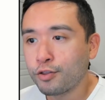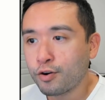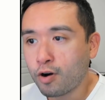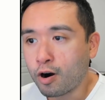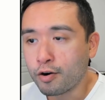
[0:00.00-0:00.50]

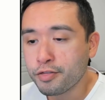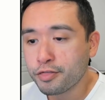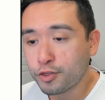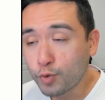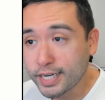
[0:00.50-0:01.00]
there are
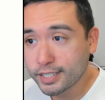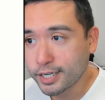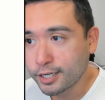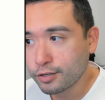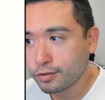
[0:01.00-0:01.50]
3
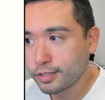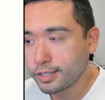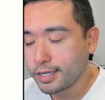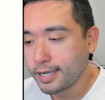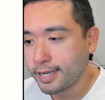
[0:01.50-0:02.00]

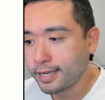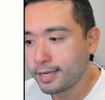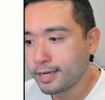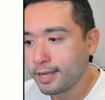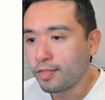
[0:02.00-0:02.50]
tiers
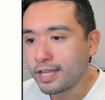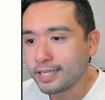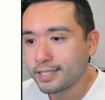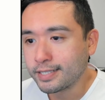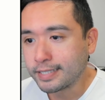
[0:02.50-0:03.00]
in
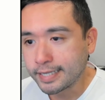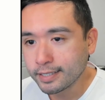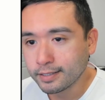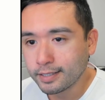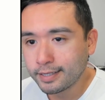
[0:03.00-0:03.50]
this deal.